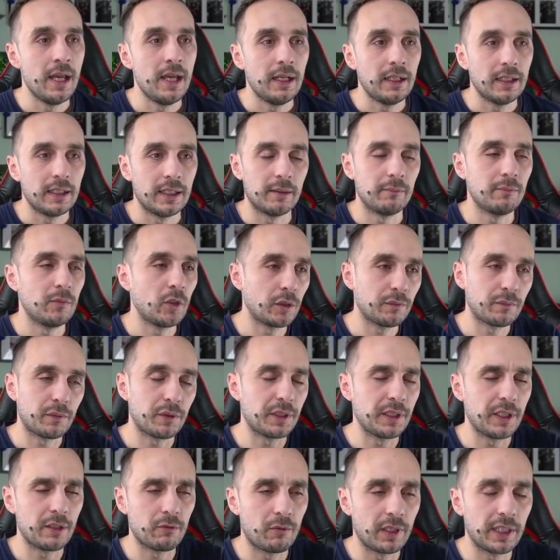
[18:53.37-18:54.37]
Not for
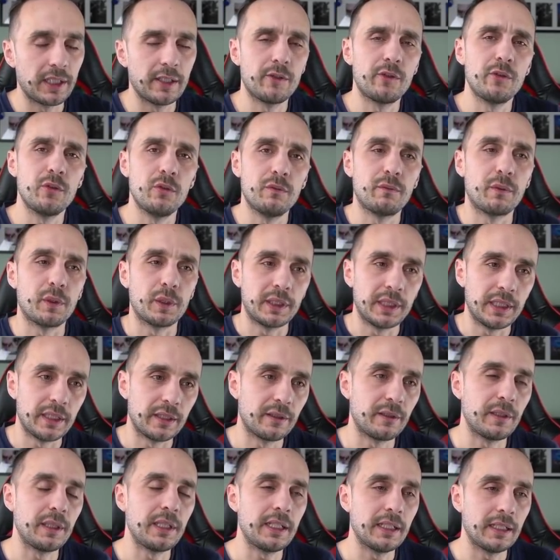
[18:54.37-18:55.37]
tier 1 and 2, for tier
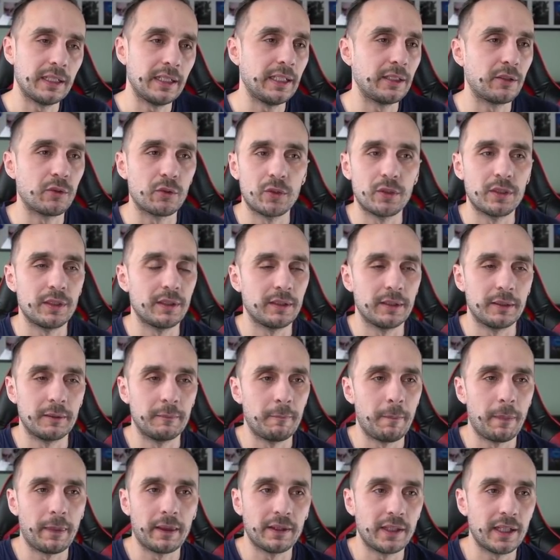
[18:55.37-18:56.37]
3 later
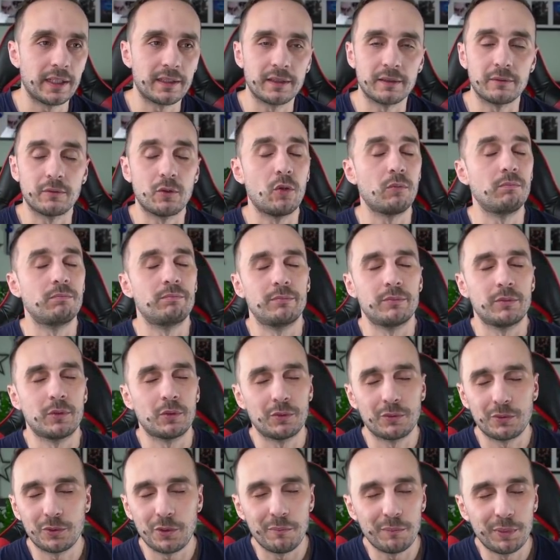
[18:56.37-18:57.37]
on, that's a
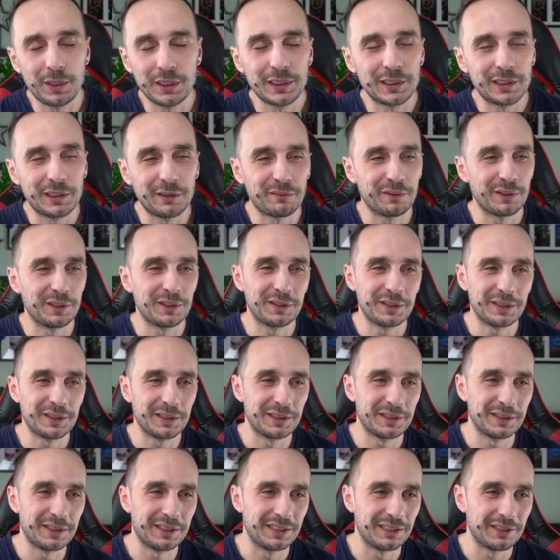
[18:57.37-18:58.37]
completely different
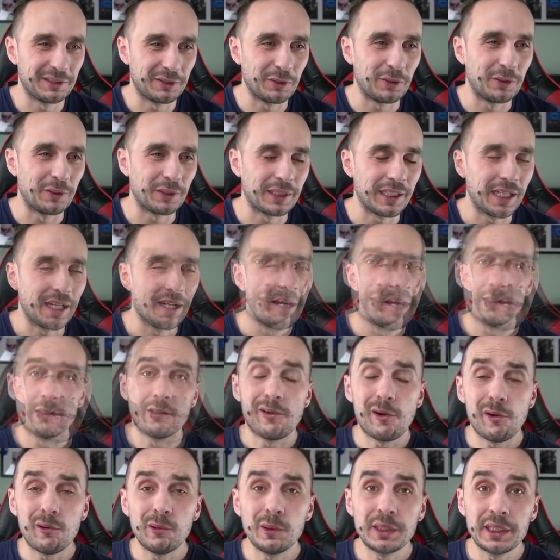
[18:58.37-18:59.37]
talk. Yeah,
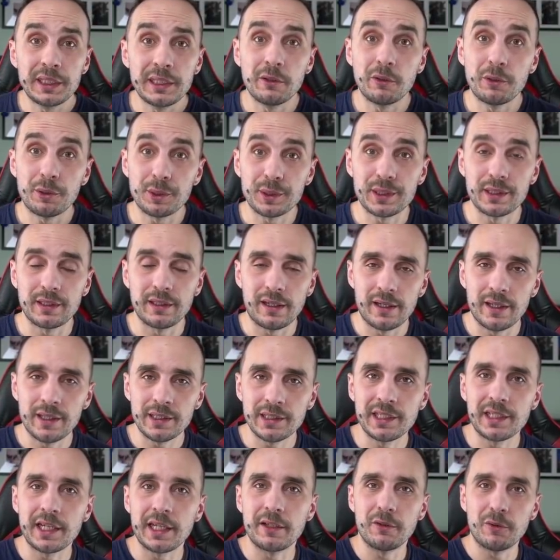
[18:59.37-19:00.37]
gold in Lost Ark
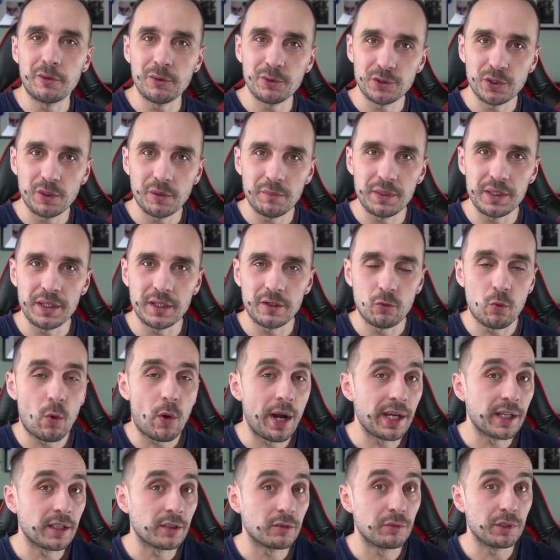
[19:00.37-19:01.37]
can also be
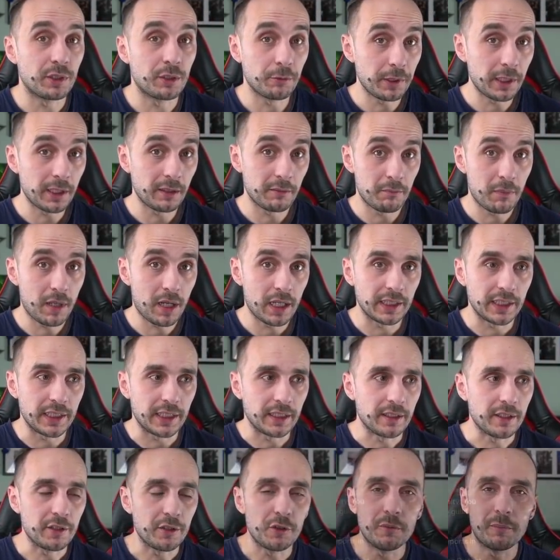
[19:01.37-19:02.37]
acquired with real money.
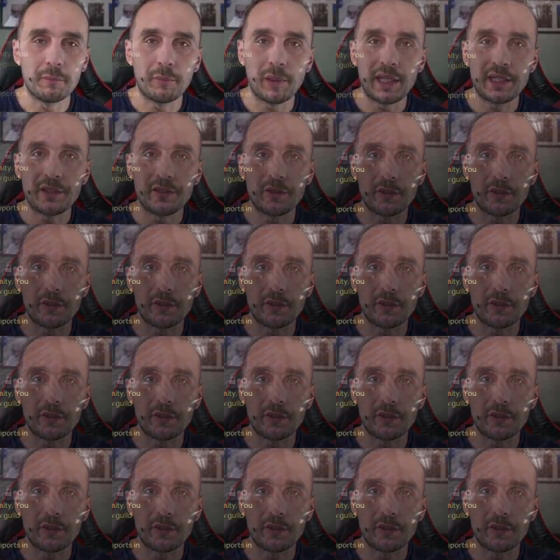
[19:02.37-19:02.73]
You place